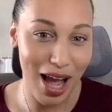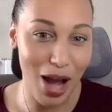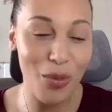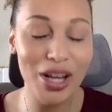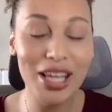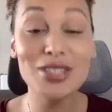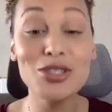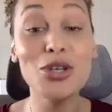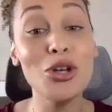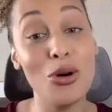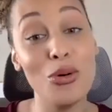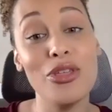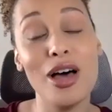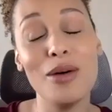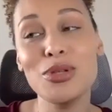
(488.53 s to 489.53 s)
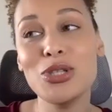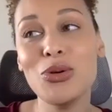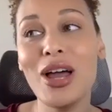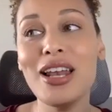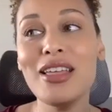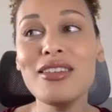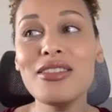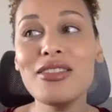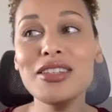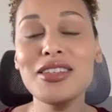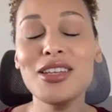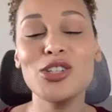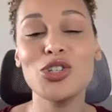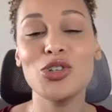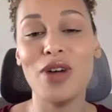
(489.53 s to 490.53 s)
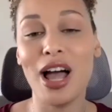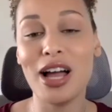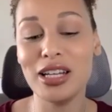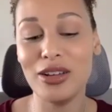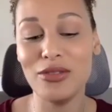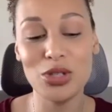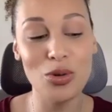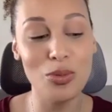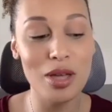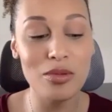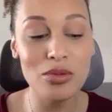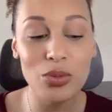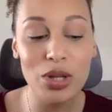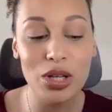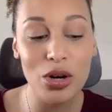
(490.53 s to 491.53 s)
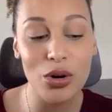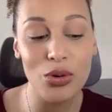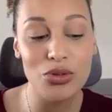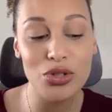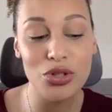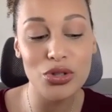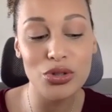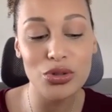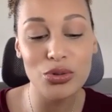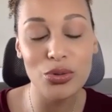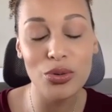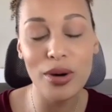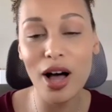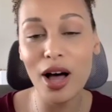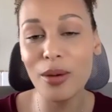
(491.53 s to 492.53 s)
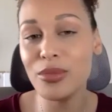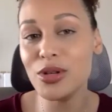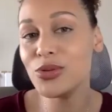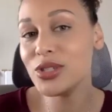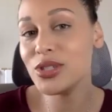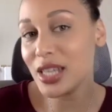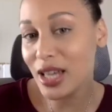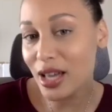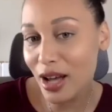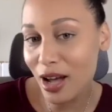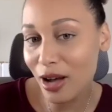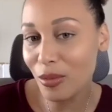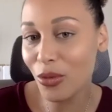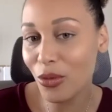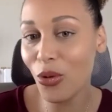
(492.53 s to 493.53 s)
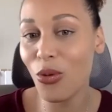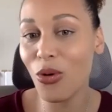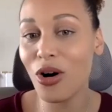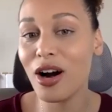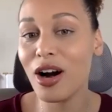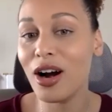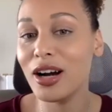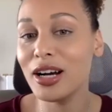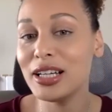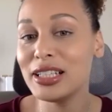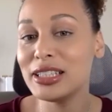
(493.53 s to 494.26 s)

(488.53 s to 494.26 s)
I want to get to know them. So anything that's interactive. So maybe we go to a museum or